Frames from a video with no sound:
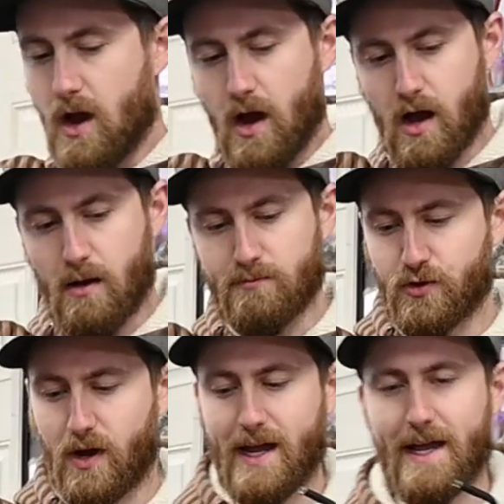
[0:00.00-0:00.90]

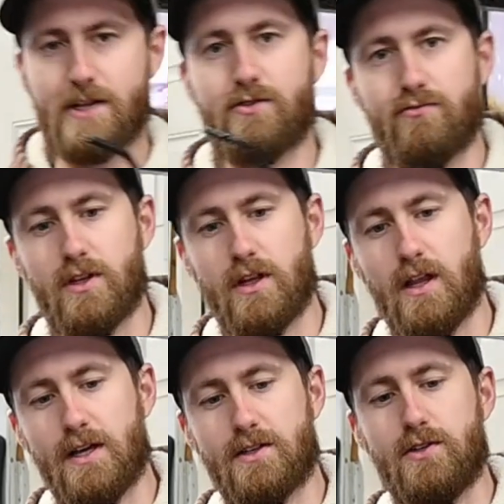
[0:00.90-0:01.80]
so I actually really
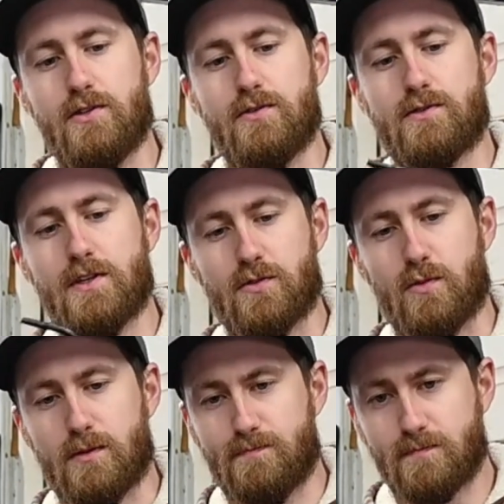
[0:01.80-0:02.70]
like to use this one.